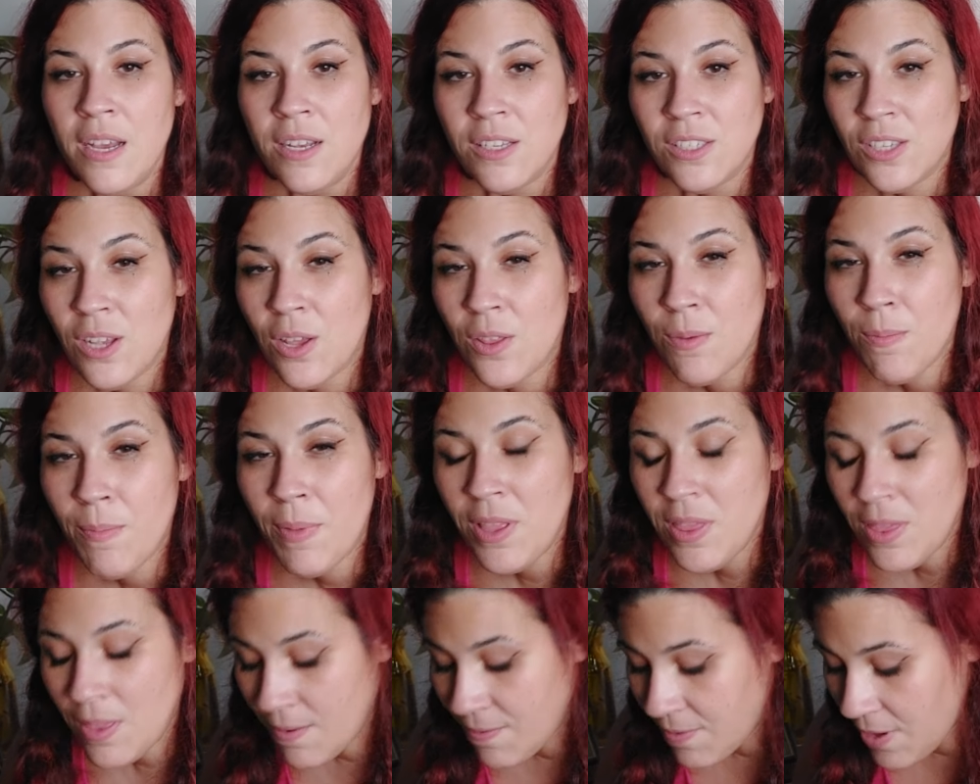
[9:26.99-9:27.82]
So the
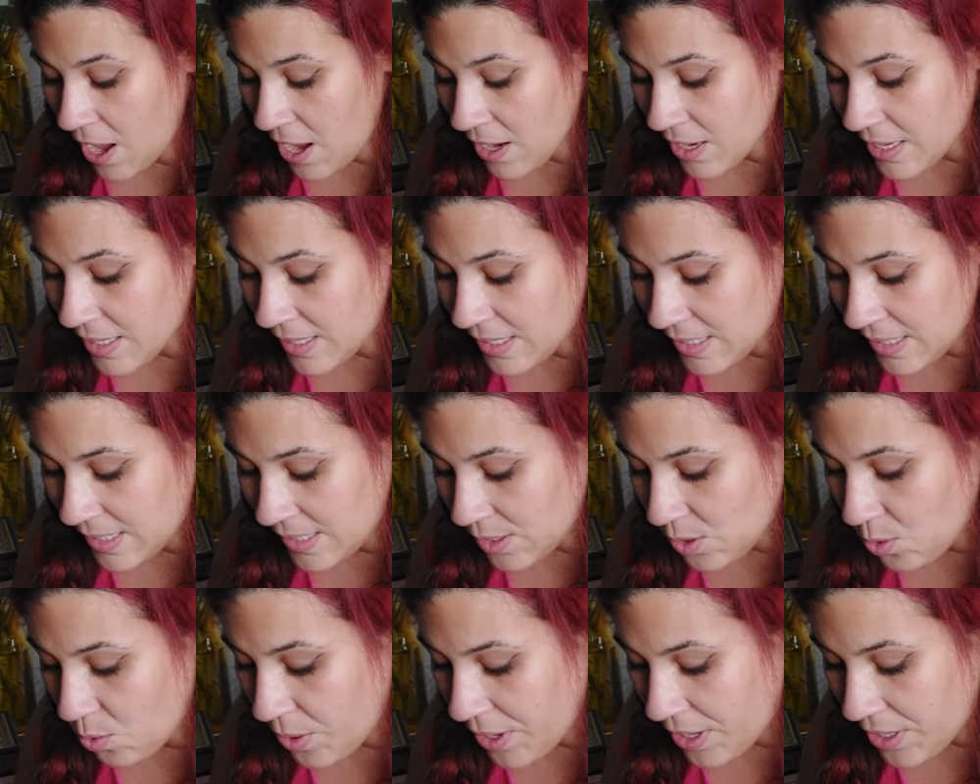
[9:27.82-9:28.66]
month of August
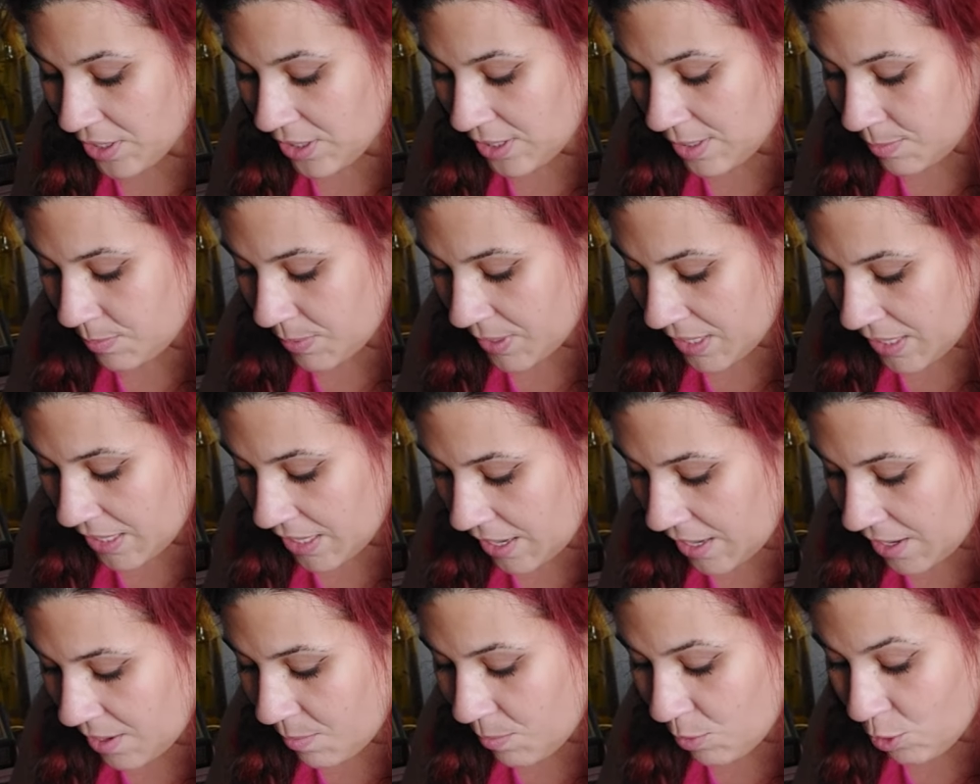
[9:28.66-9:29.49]
is going to be
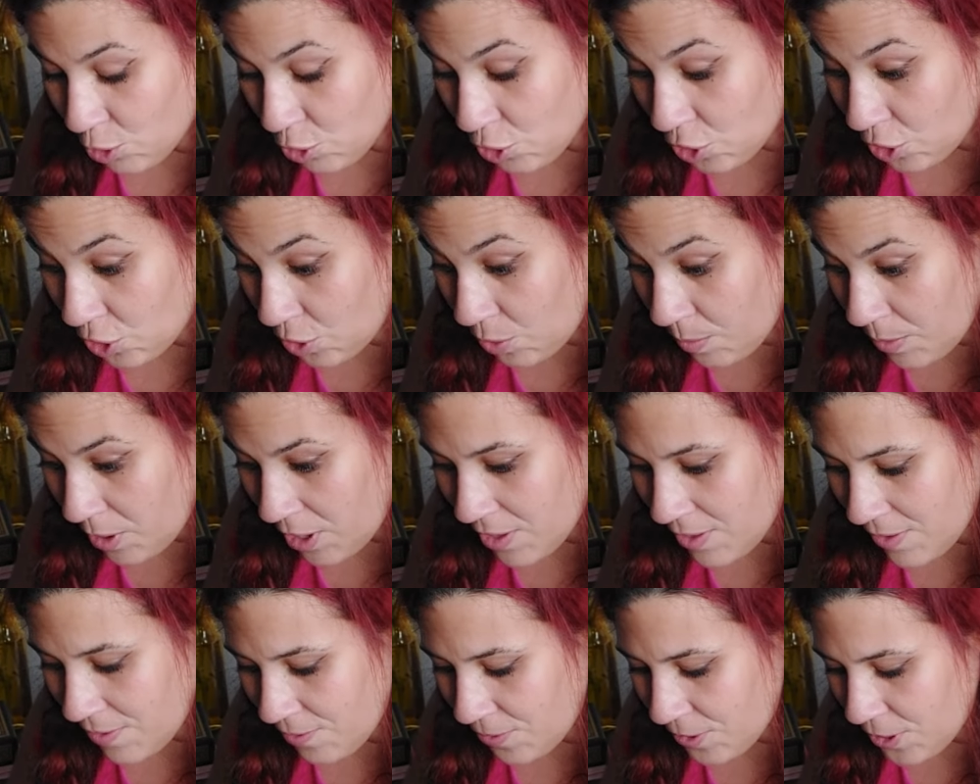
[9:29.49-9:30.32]
an emotional
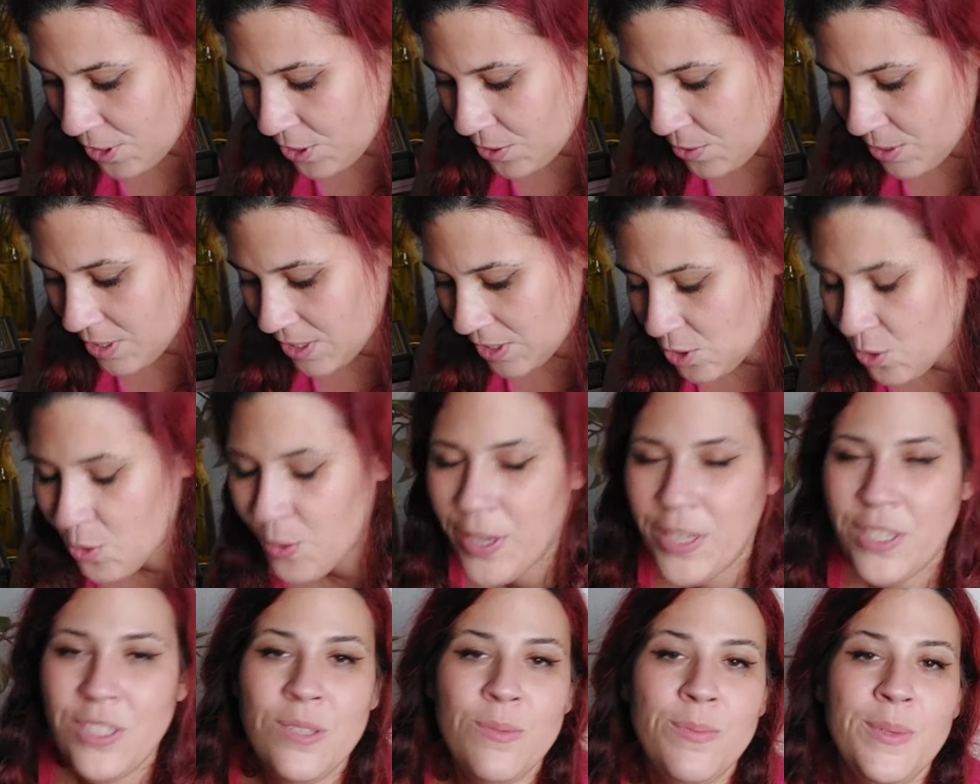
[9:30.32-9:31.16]
month for you. It's
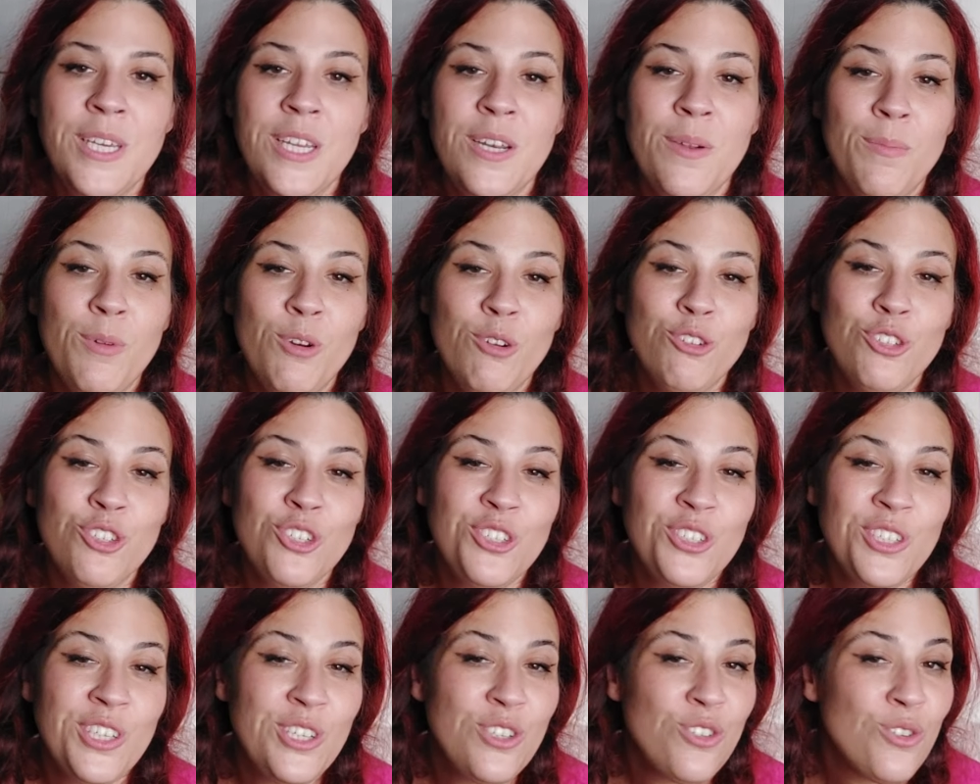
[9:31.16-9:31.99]
going to be an
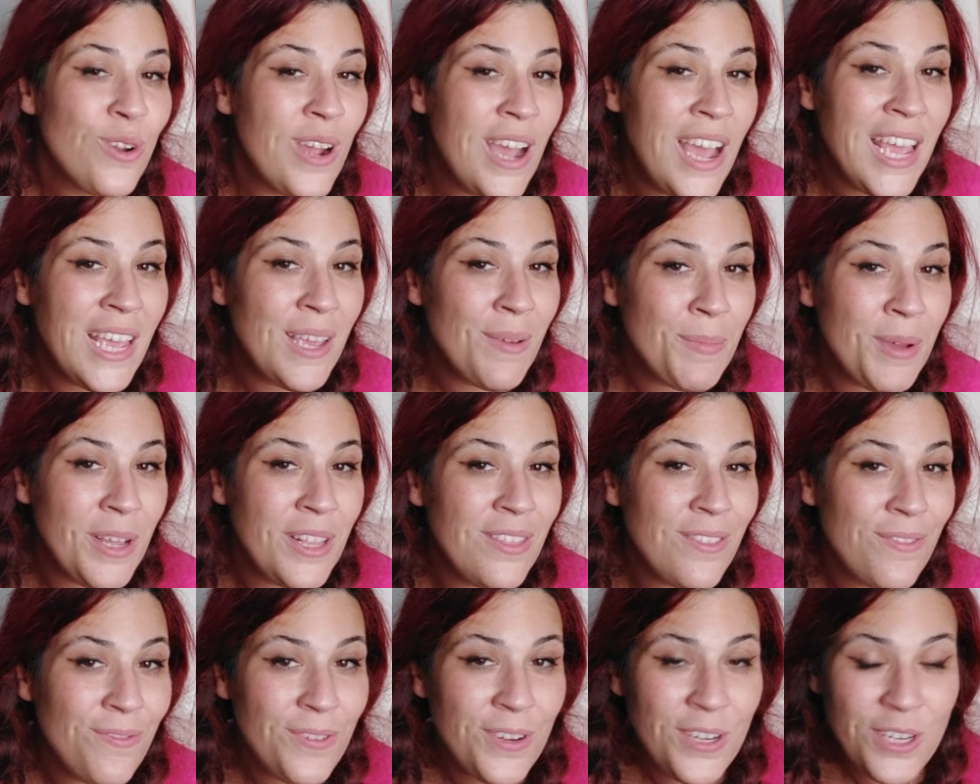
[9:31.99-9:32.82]
emotionally trying
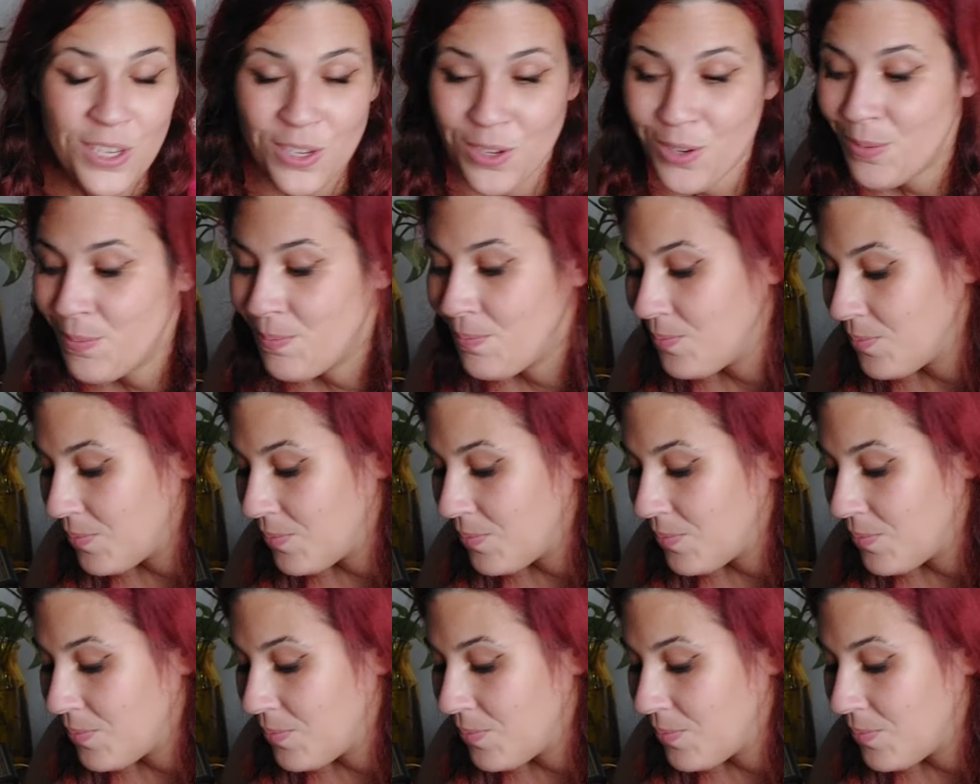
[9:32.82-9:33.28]
month for you.